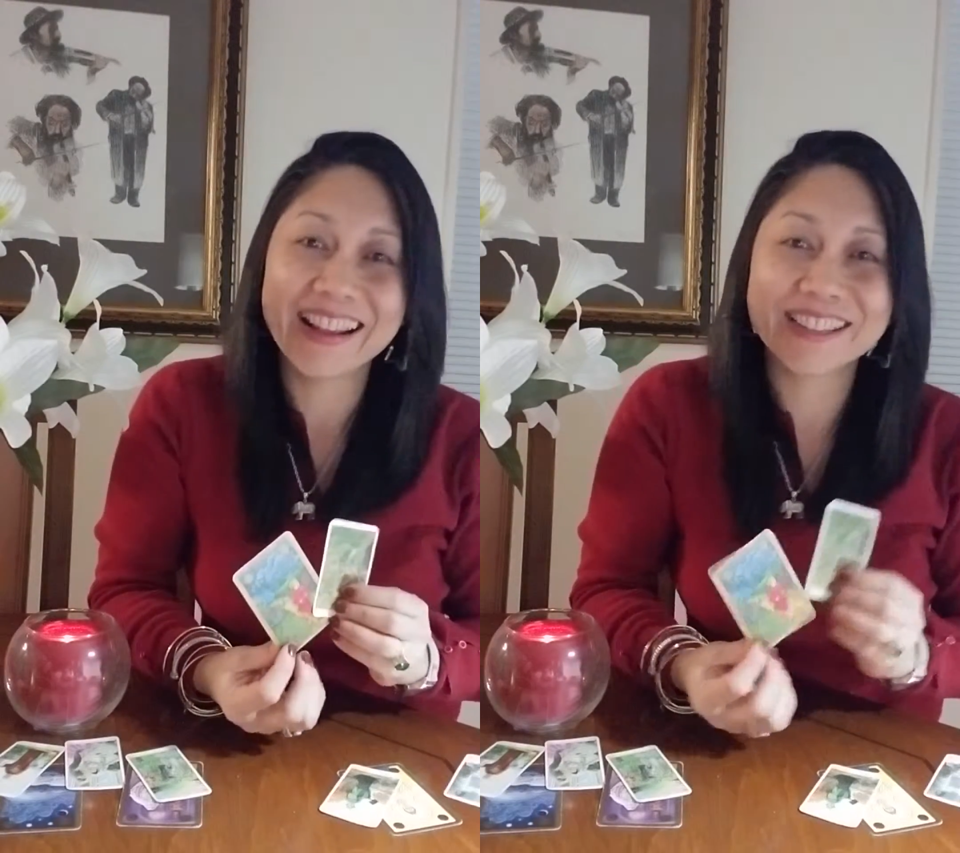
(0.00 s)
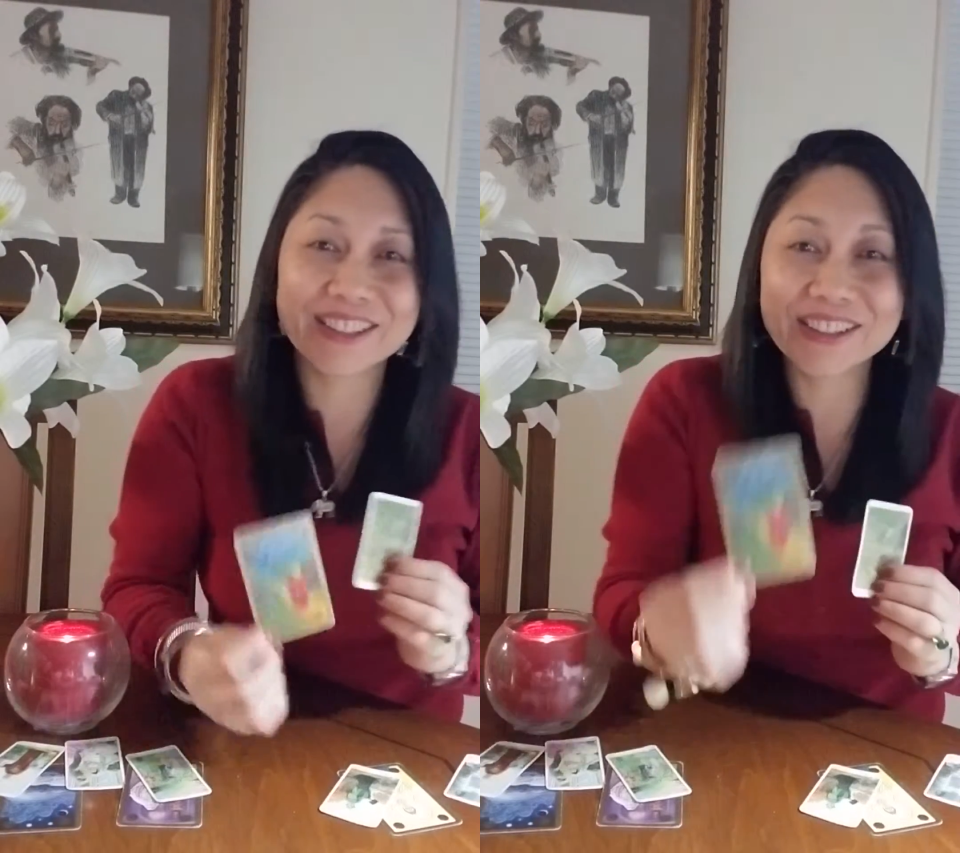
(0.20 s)

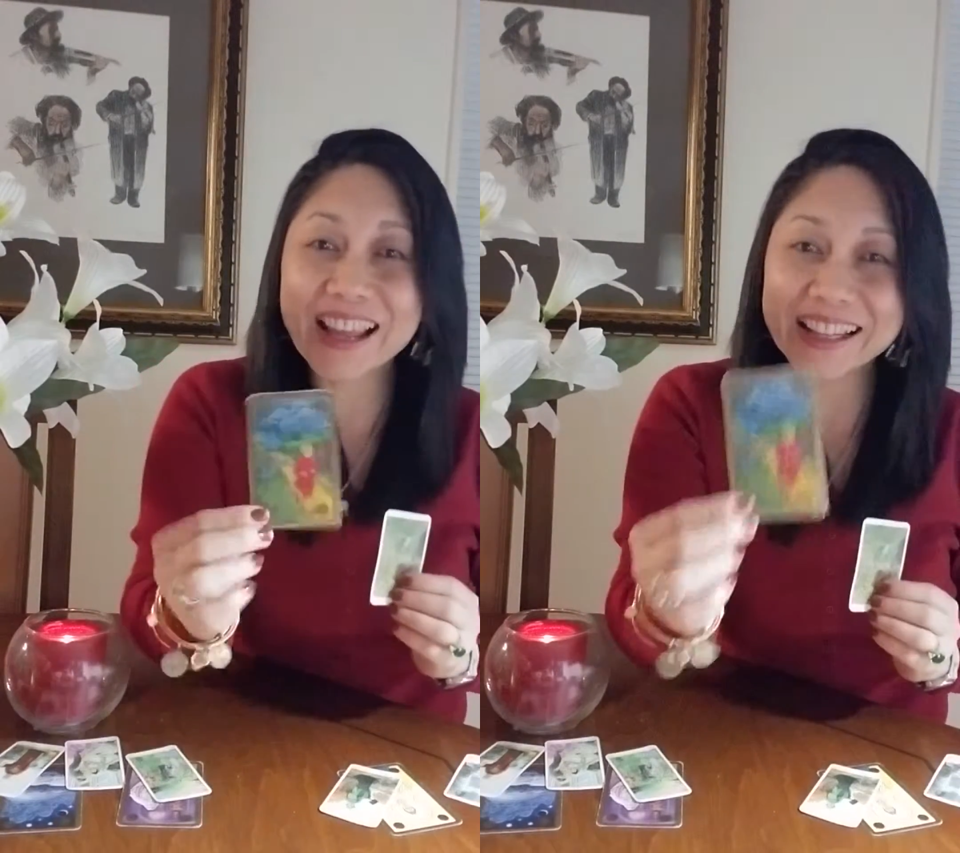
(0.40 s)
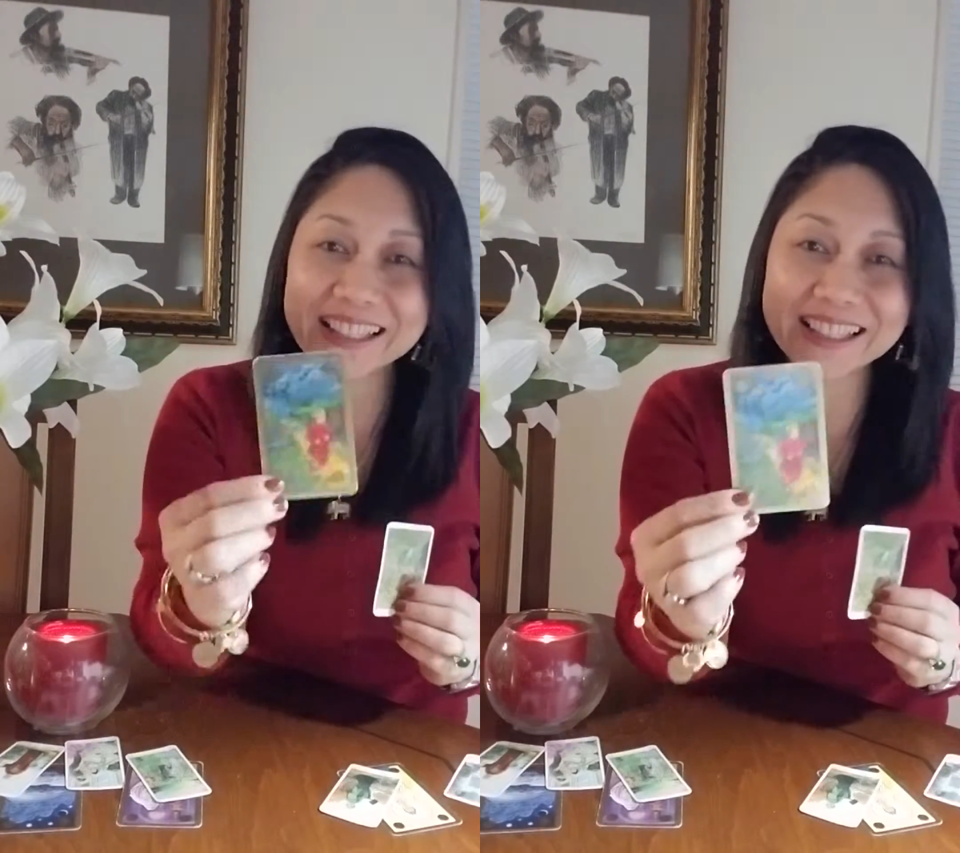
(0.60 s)
So
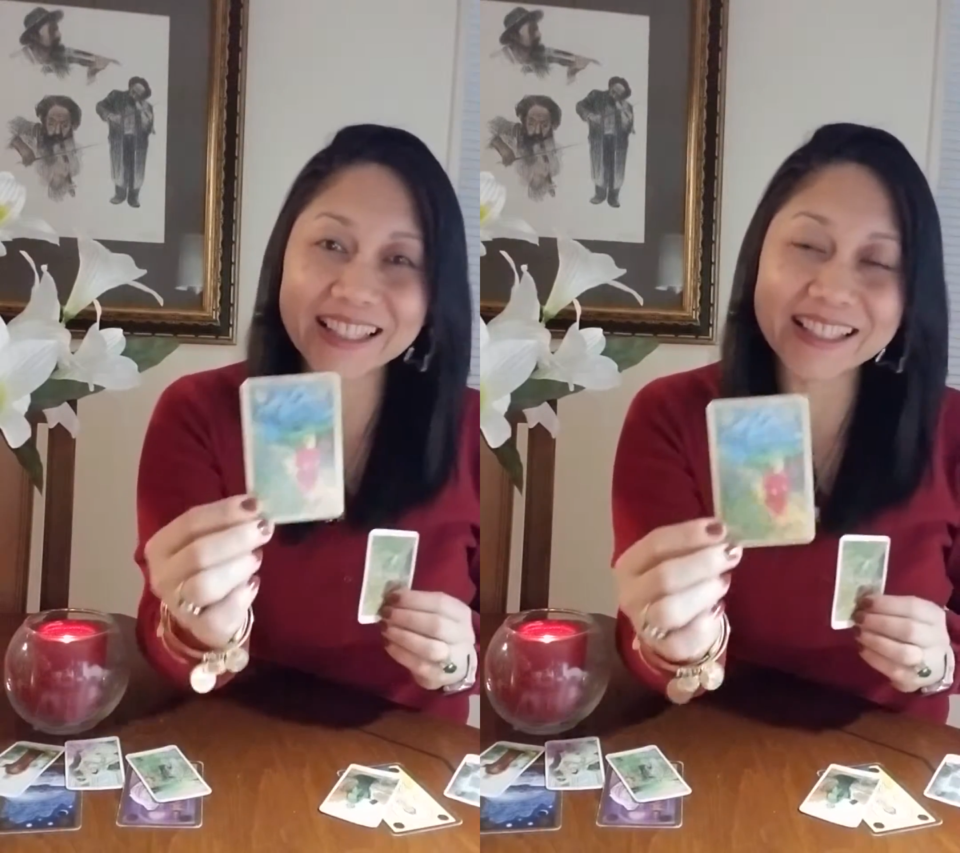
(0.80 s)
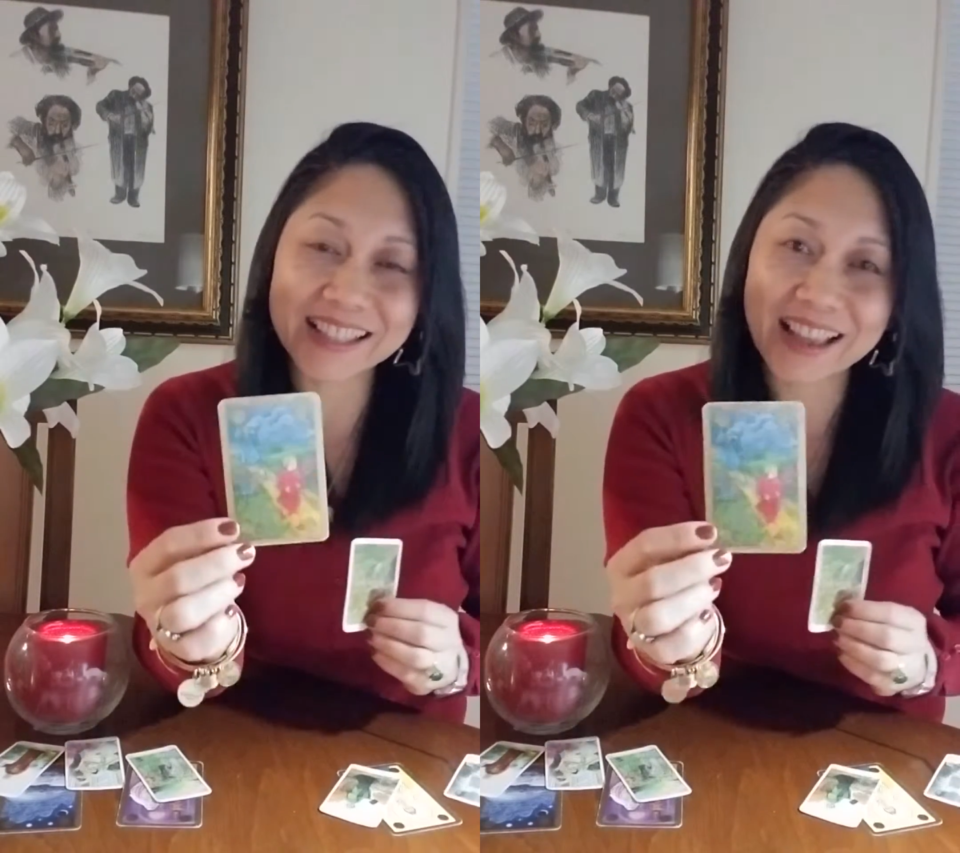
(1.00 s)
that this
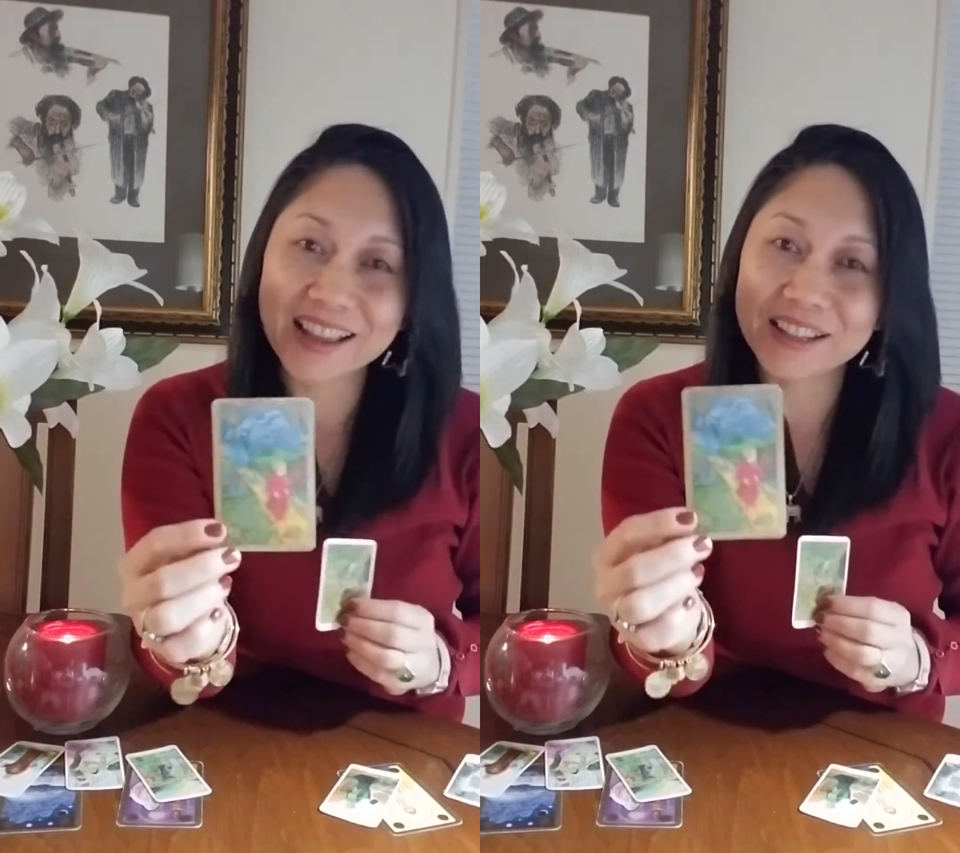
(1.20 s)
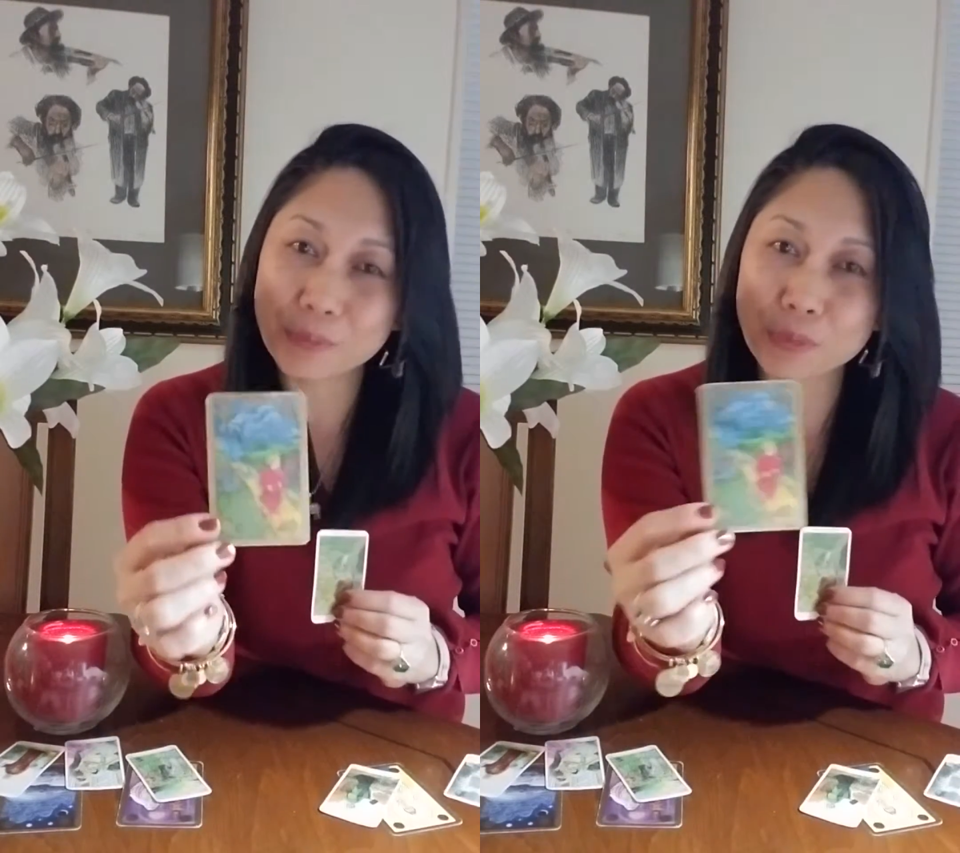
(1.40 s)
is the